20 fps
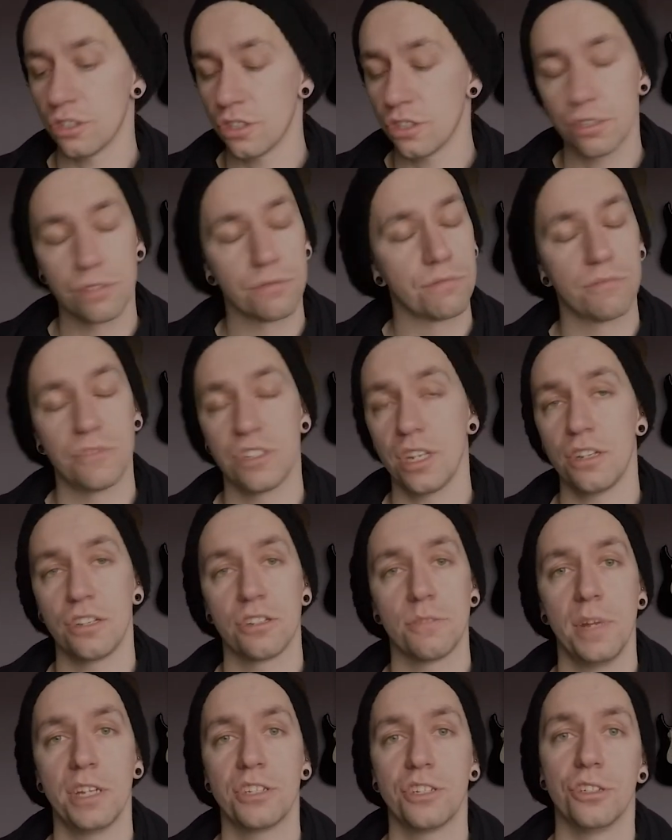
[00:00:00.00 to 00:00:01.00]
just send
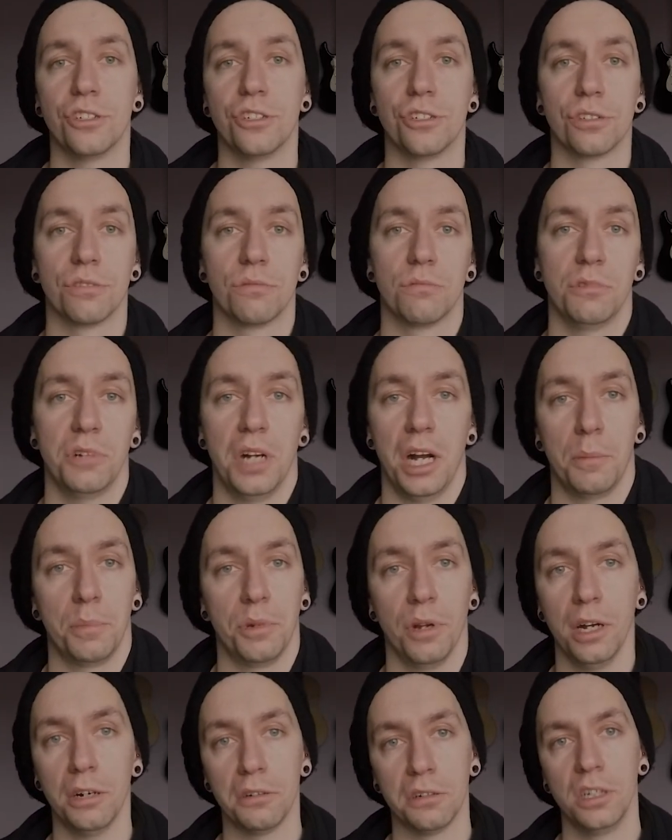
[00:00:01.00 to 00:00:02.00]
us a message. We'll help
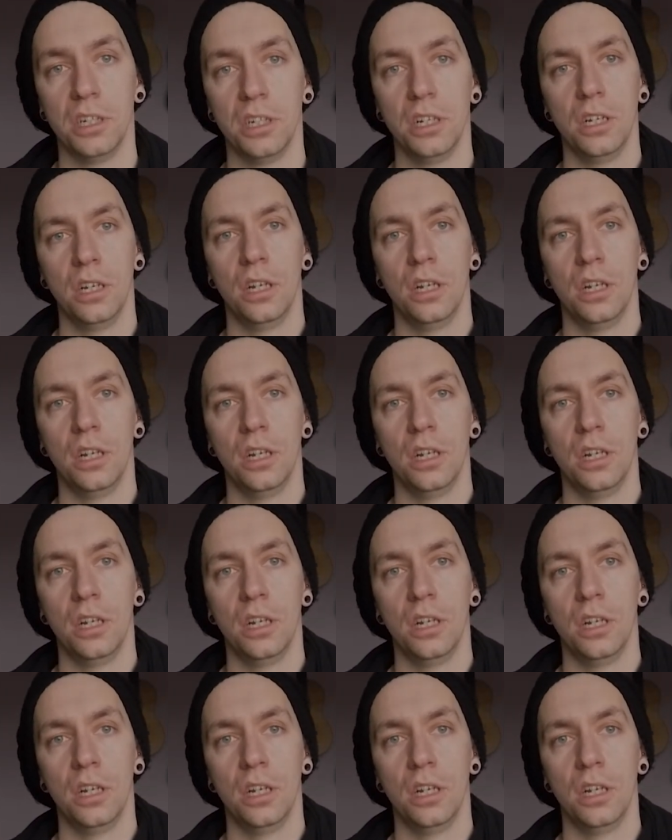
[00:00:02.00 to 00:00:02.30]
you out.